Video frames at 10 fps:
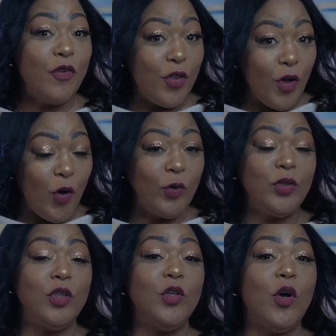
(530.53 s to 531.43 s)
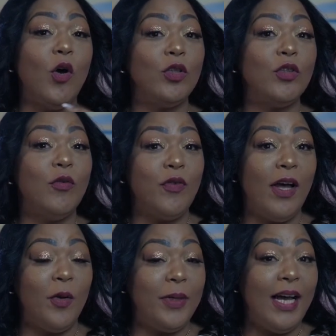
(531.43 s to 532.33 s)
for those. You can also follow me,